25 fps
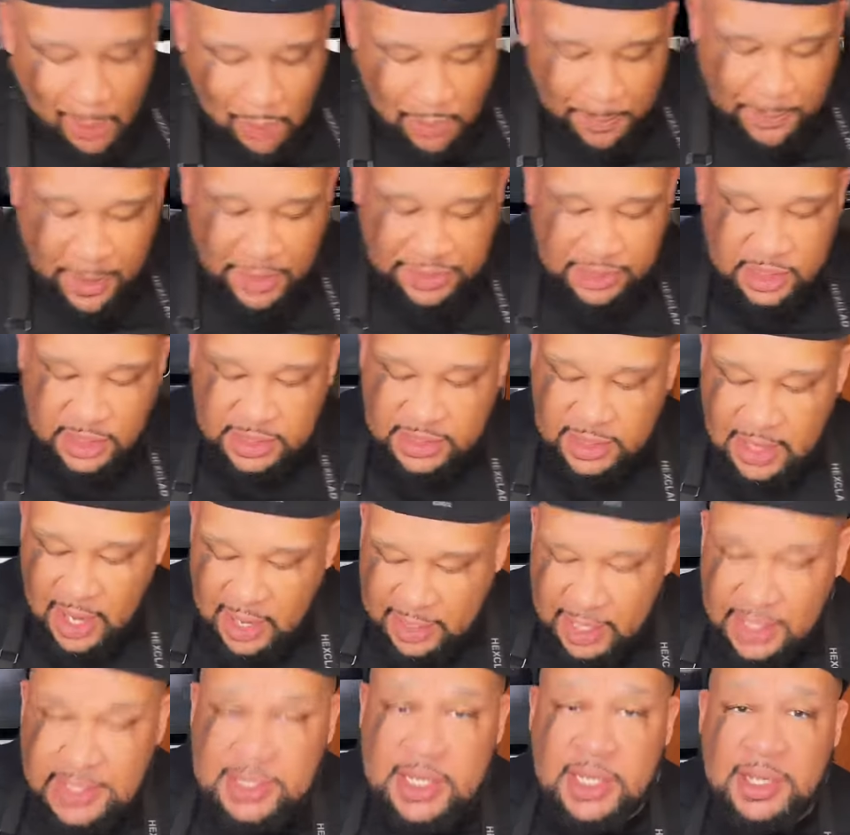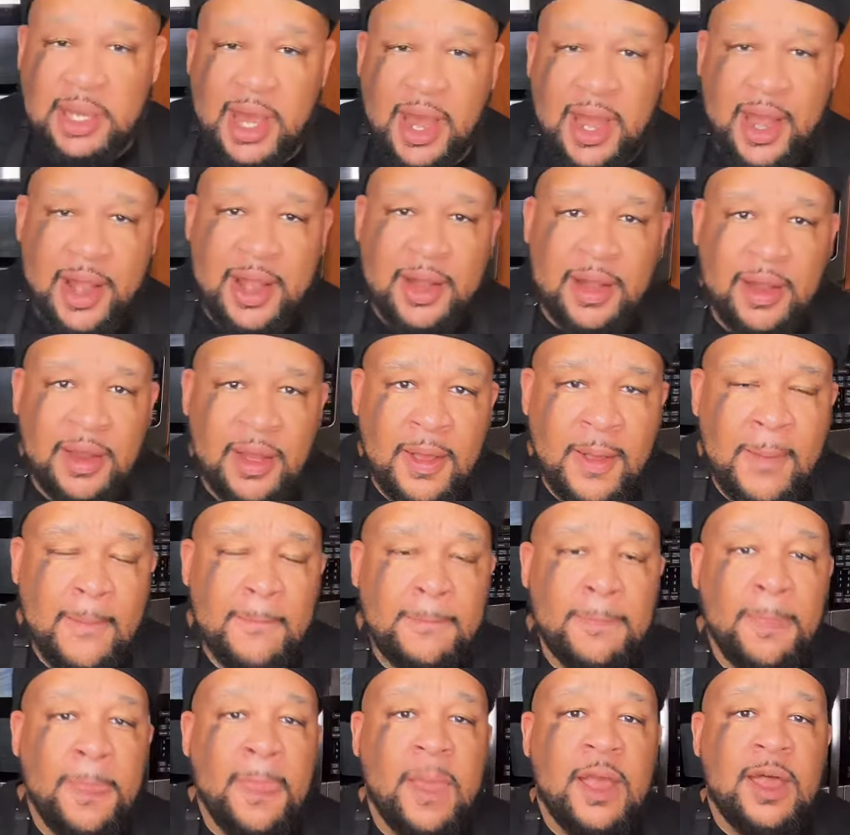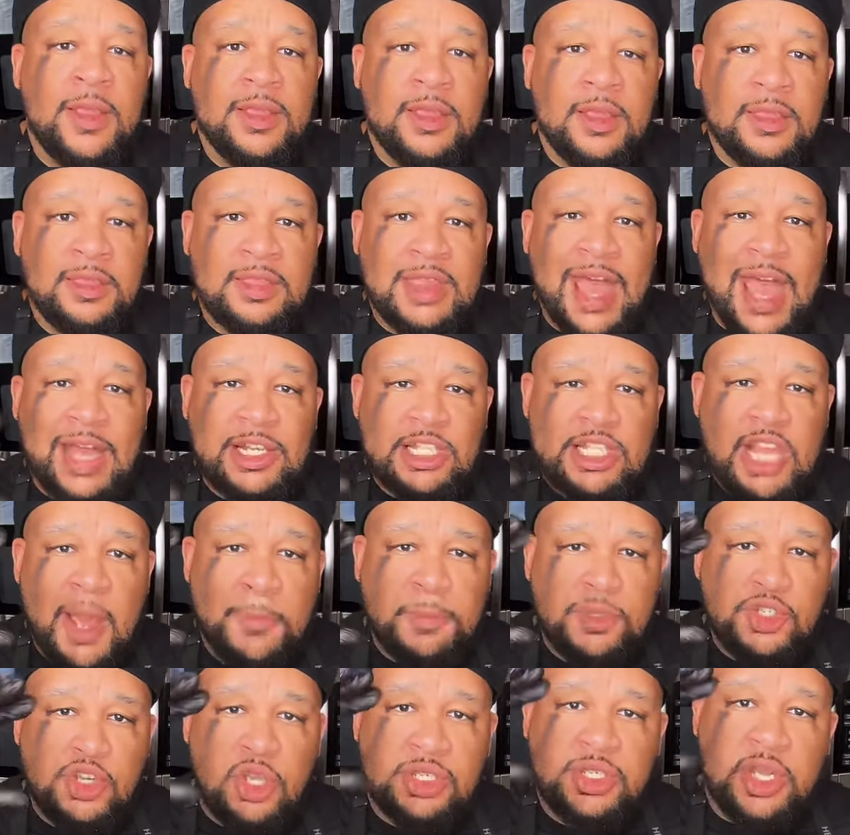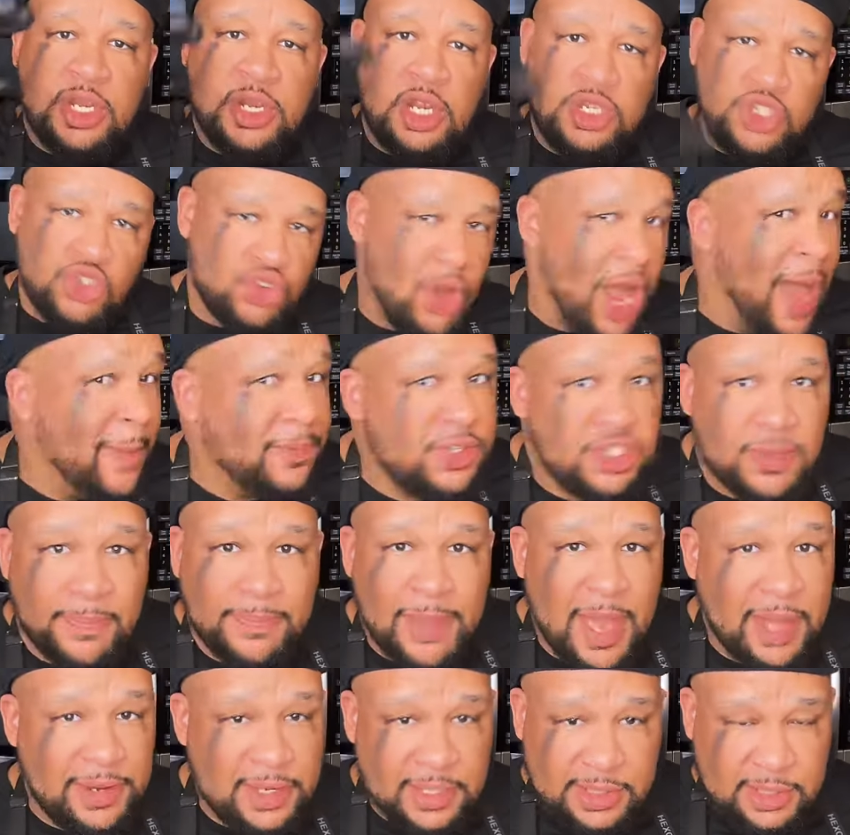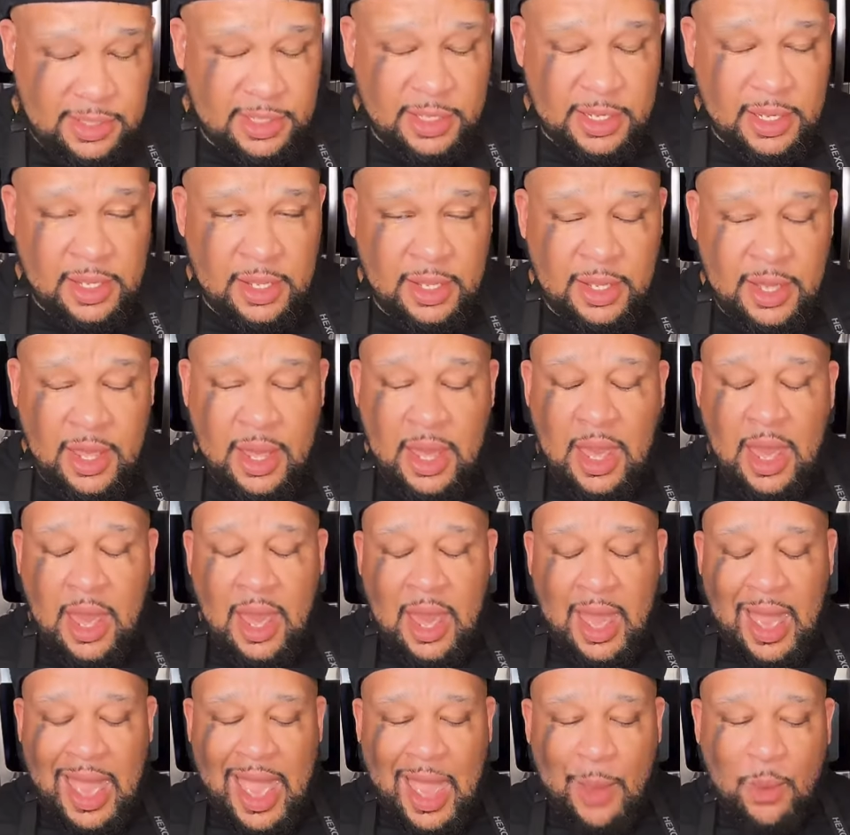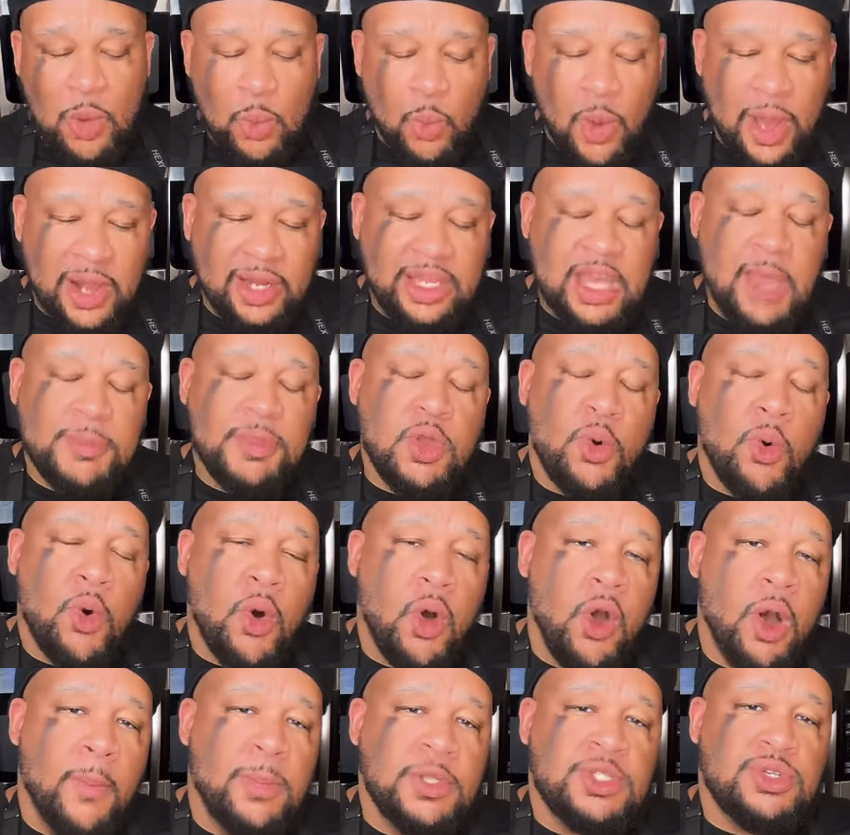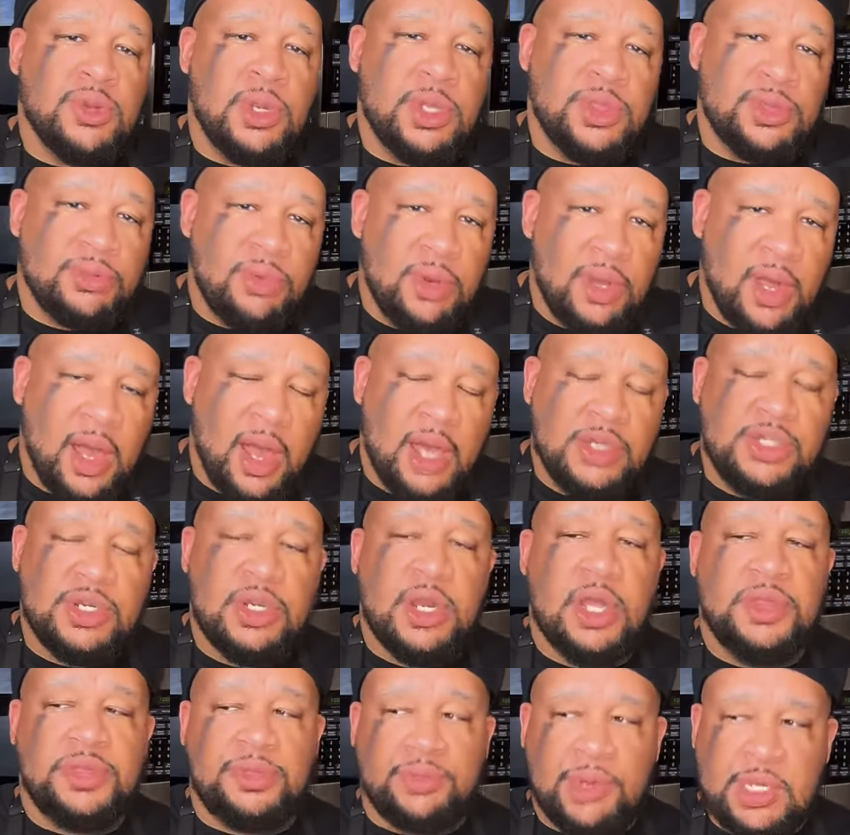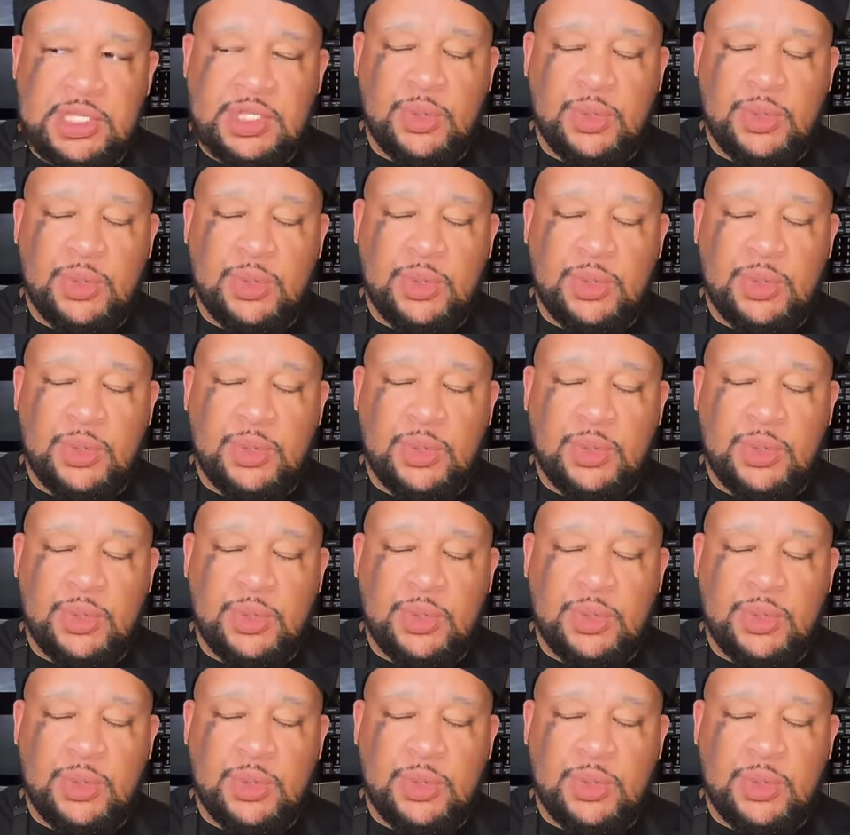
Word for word: and we put these nuggets in there, that temperature is gonna drop tremendously. And we wanna keep the oil between 300 and